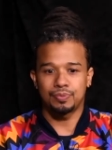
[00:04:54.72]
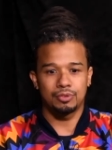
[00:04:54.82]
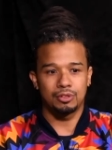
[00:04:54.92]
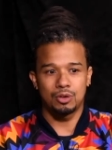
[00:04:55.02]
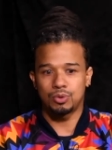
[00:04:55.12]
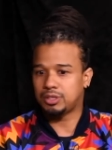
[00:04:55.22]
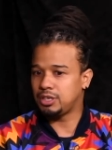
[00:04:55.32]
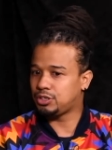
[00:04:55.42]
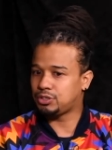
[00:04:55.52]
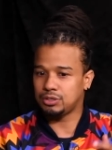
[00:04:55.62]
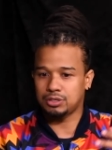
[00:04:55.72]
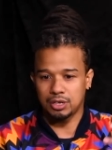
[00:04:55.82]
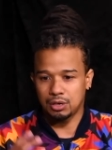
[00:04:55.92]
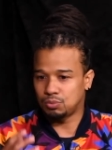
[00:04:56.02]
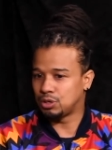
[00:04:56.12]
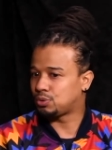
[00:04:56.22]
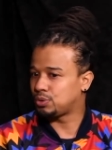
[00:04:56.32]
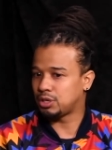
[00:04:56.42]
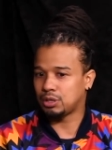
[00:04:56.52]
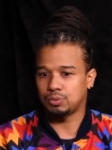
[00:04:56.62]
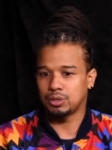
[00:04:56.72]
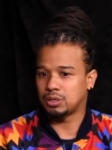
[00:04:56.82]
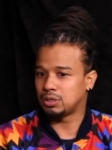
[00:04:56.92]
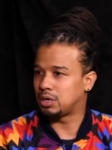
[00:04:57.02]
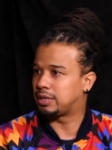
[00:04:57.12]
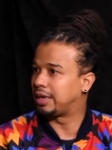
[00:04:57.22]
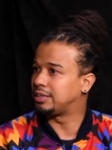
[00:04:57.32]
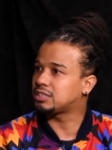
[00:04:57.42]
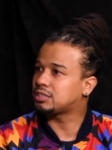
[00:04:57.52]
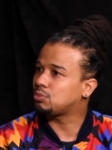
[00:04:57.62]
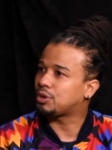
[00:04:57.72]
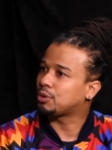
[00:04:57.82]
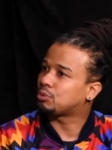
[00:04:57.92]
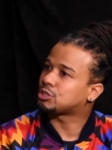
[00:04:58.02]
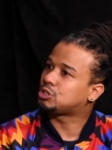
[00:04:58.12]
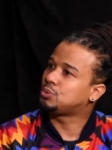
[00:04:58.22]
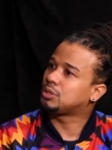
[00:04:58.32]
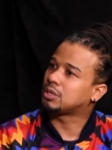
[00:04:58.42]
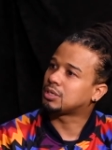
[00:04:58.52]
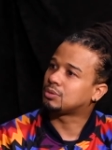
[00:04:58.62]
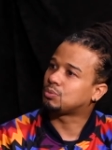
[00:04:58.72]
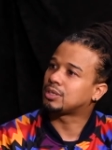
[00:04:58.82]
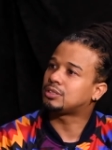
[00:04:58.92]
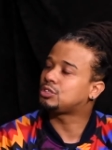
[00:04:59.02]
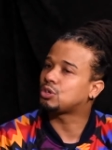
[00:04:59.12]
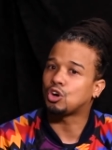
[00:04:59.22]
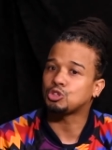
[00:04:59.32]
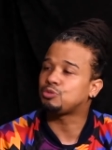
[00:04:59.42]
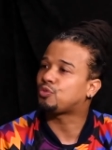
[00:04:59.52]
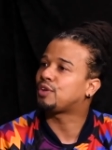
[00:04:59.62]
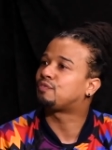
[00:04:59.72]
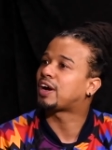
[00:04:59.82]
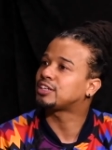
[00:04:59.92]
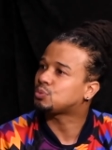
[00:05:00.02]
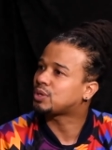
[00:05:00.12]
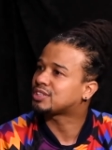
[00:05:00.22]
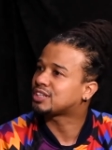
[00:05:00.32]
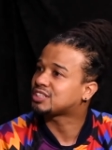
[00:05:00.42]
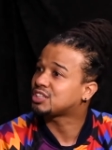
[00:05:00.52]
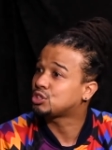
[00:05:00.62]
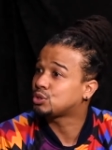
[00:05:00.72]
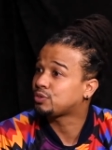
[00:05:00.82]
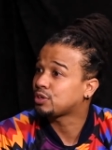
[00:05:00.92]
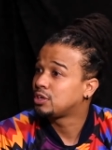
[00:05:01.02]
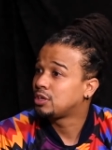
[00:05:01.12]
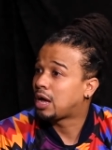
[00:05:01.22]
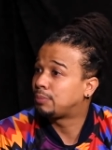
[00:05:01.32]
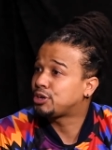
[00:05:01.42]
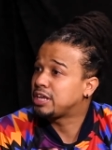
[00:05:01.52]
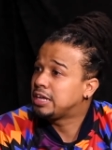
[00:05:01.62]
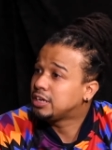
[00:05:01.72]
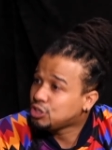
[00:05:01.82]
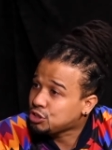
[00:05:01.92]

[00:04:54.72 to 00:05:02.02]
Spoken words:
There were teachers that I work with that were against what I was doing, and one teacher asked me for advice one day, and I said, you know what, I'm not an English